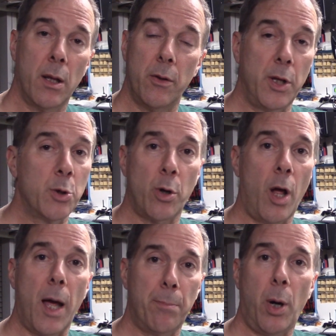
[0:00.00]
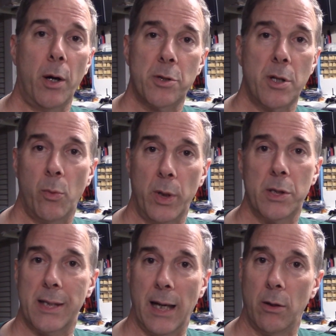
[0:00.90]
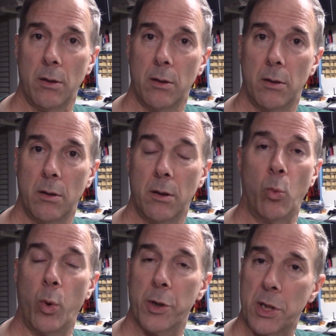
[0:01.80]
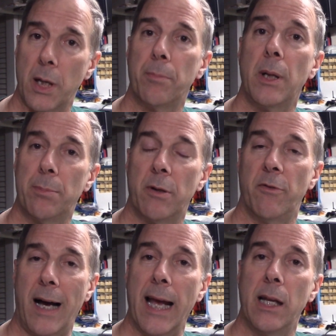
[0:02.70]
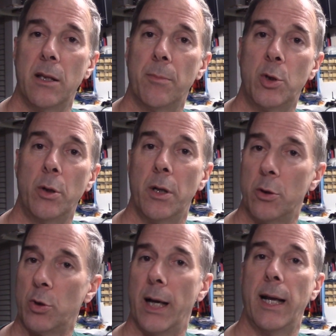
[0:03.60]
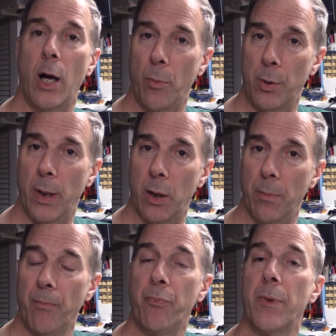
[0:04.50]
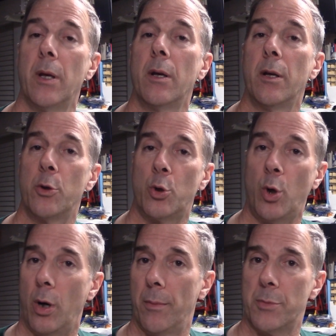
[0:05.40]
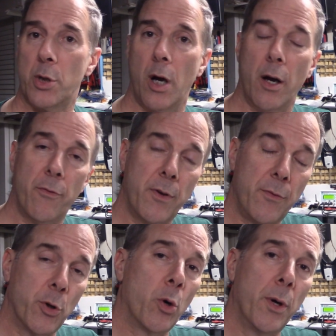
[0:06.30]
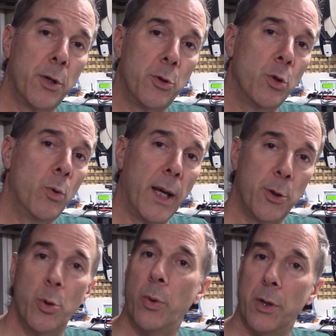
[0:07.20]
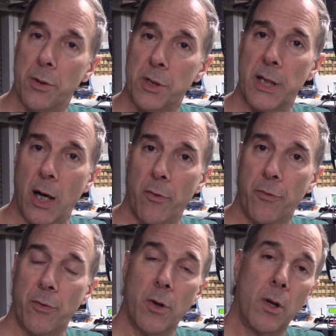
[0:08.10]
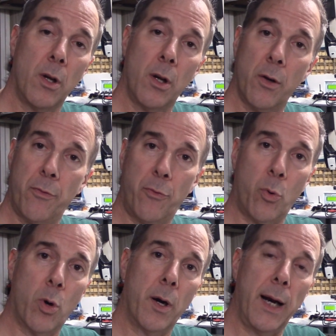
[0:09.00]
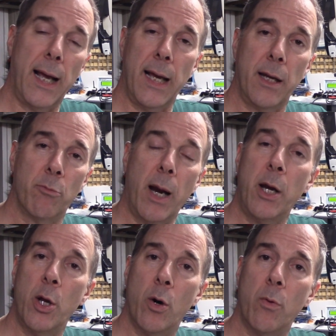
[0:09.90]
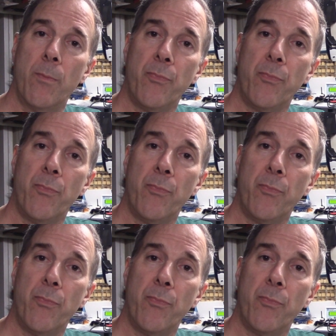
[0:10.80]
These are not parts that we sell. We're simply providing them to you to try to help you out in terms of if you're going to do a do-it-yourself for a radio.